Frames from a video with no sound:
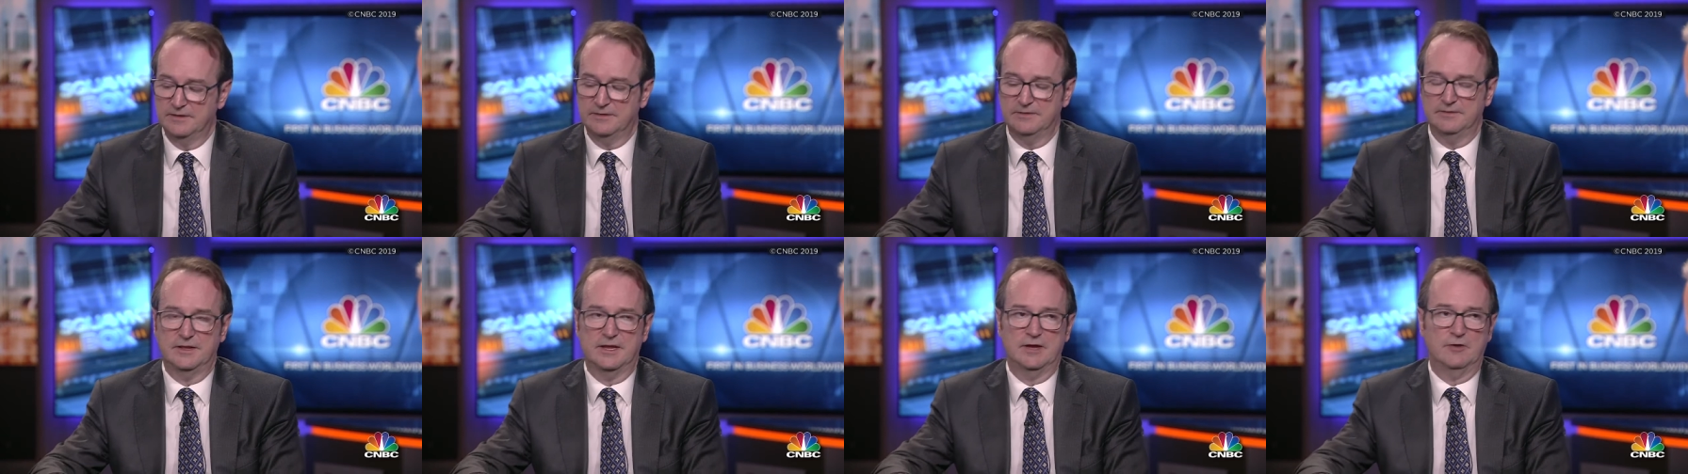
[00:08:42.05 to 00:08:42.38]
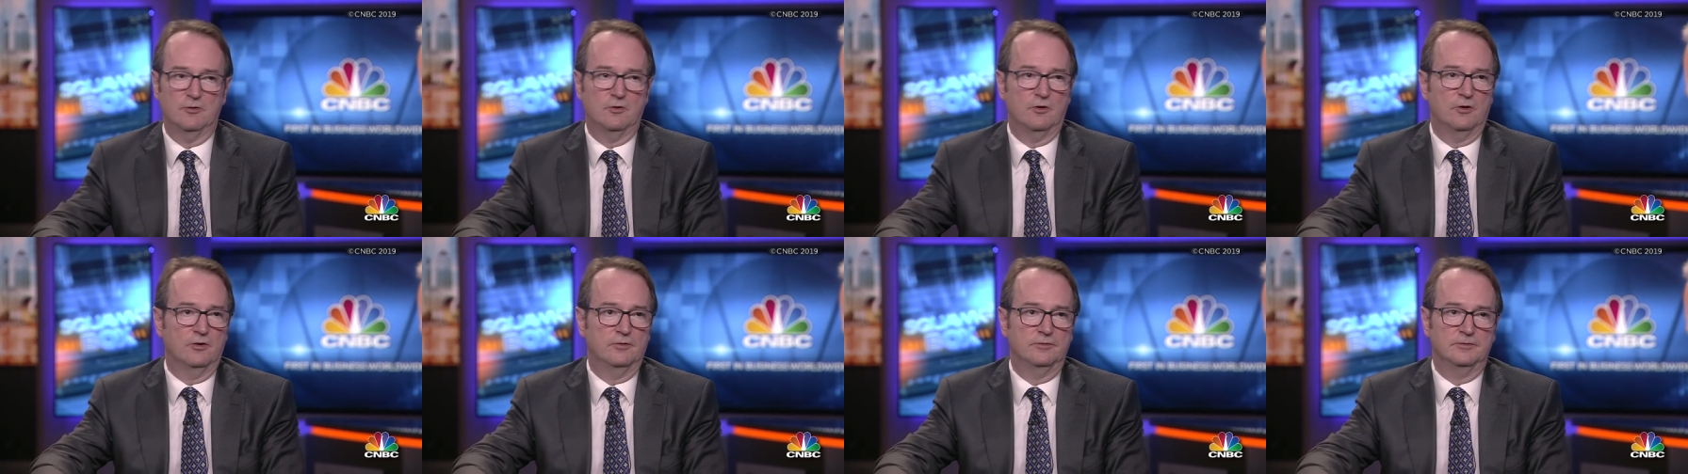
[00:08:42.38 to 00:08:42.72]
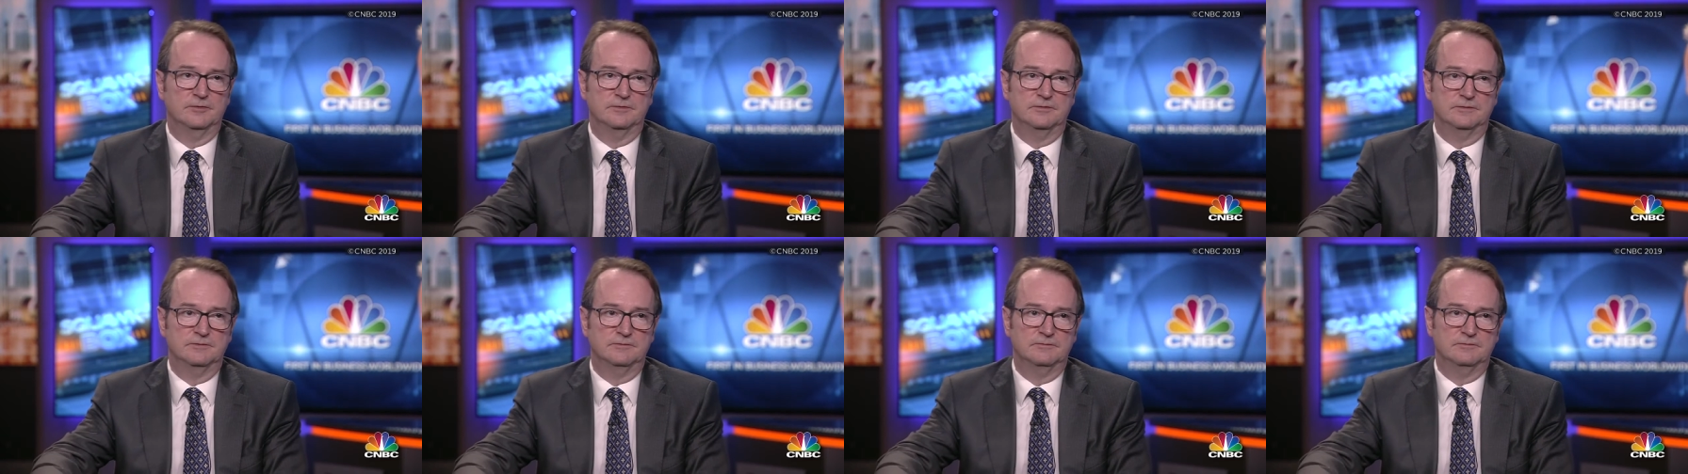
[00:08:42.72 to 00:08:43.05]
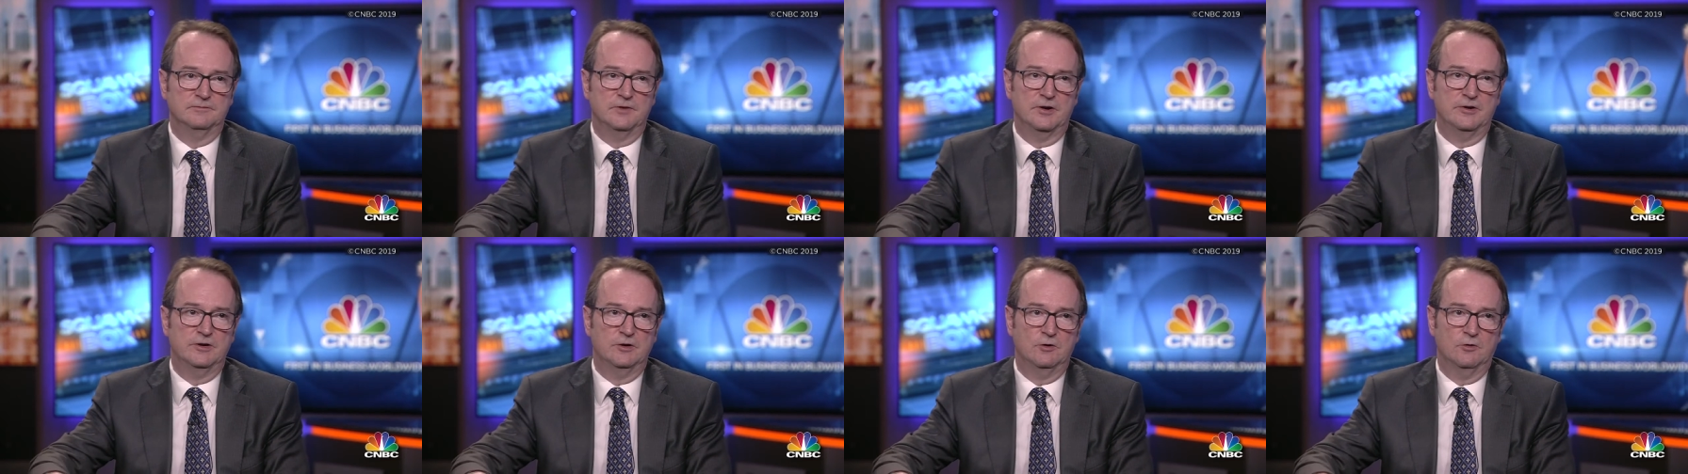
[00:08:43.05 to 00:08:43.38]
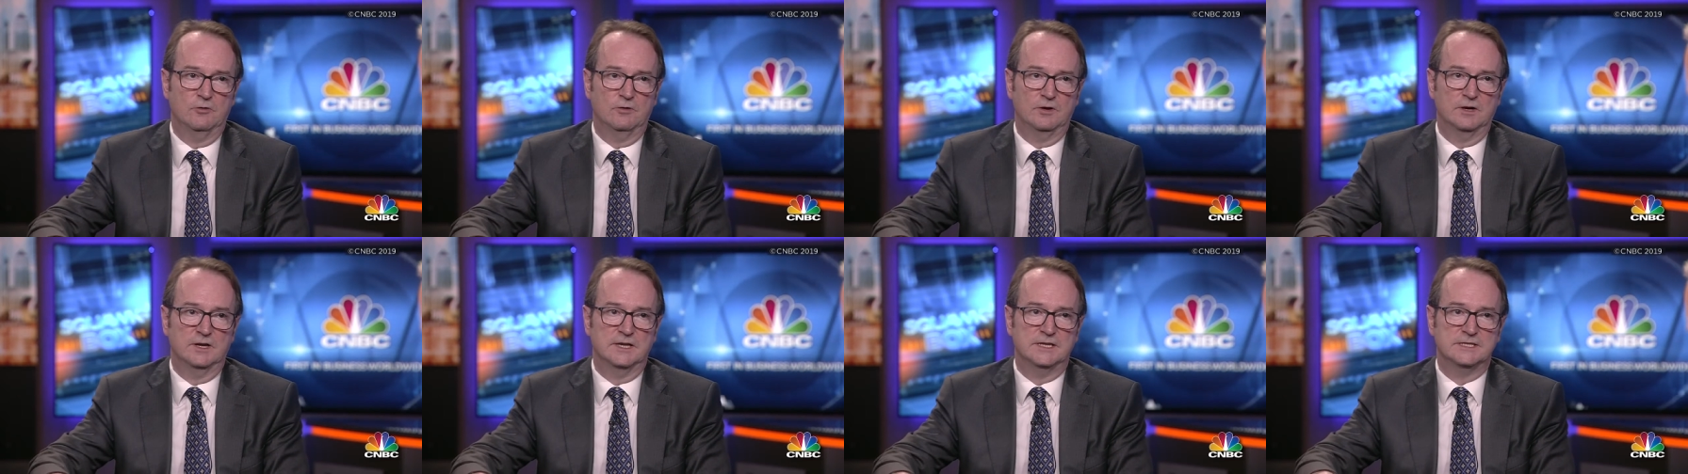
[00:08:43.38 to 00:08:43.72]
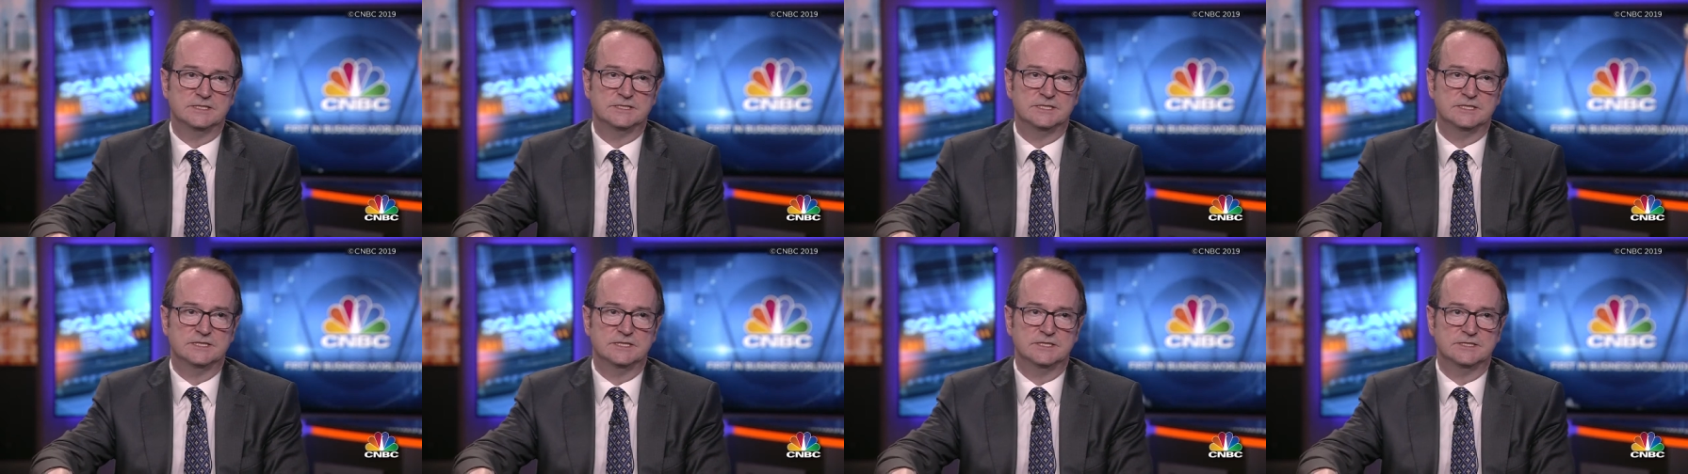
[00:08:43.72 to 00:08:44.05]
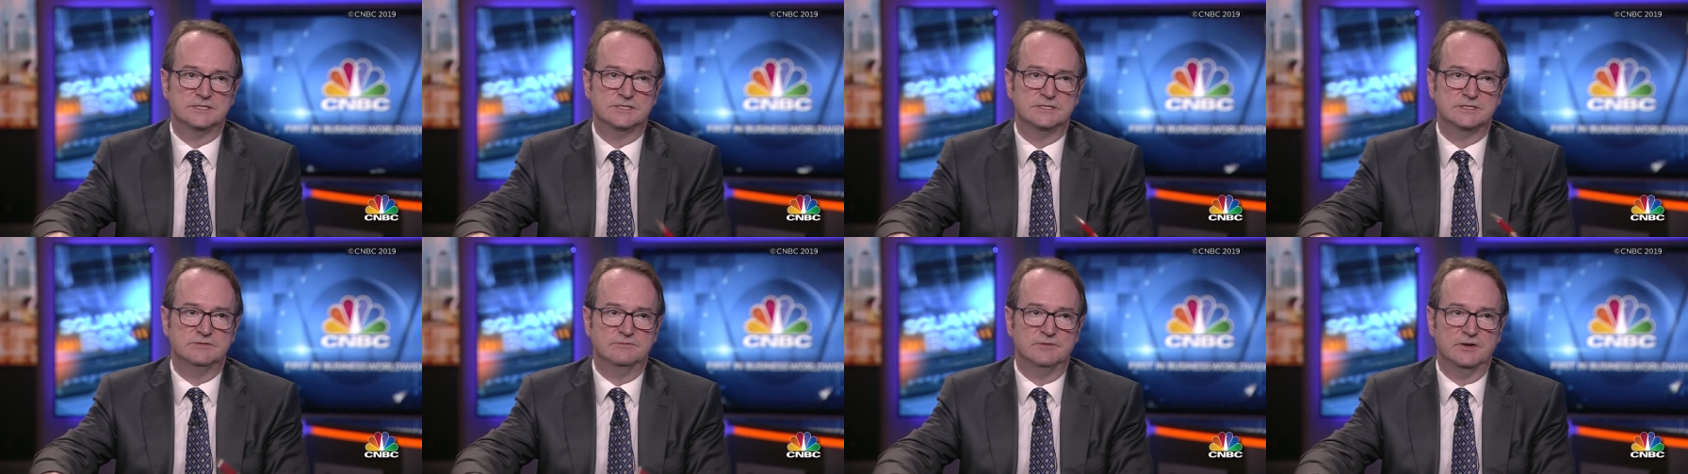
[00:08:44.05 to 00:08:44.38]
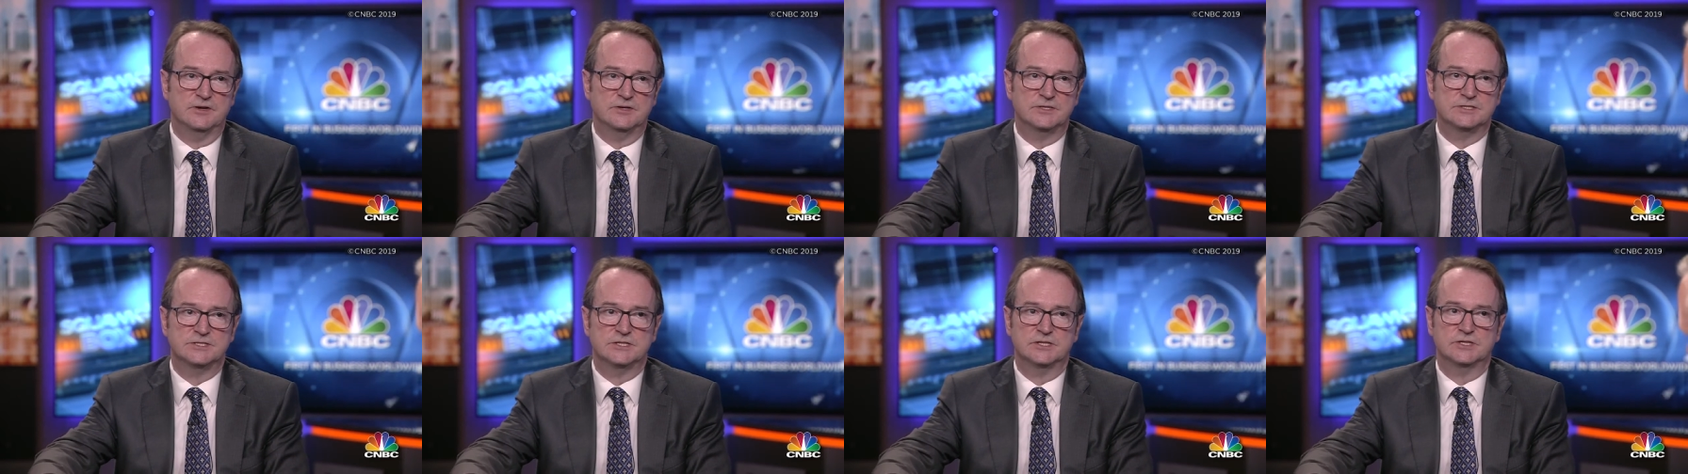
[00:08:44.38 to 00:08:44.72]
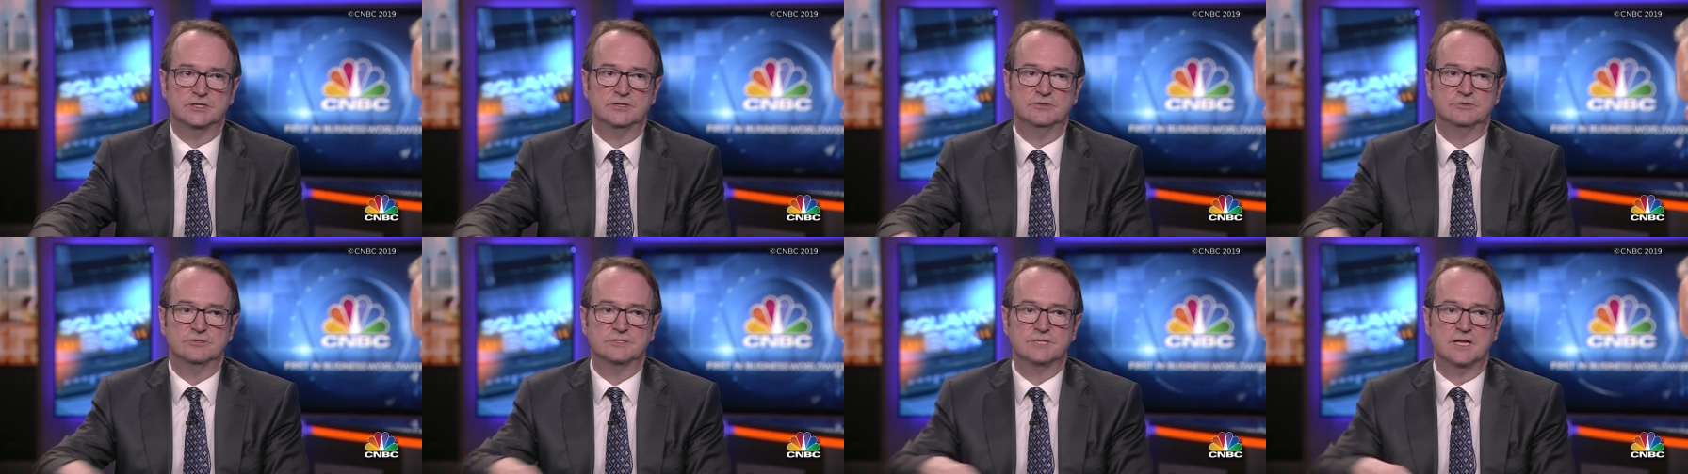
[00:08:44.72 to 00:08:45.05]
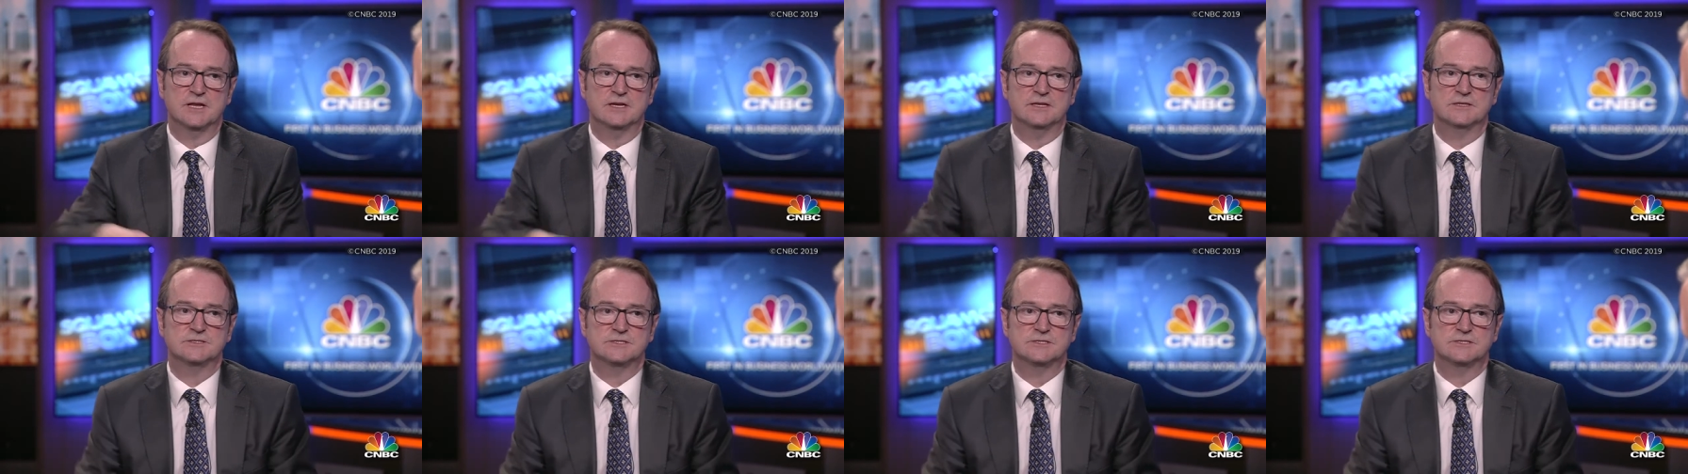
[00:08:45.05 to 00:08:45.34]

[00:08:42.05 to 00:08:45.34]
they're on very long leases to very secure tenants.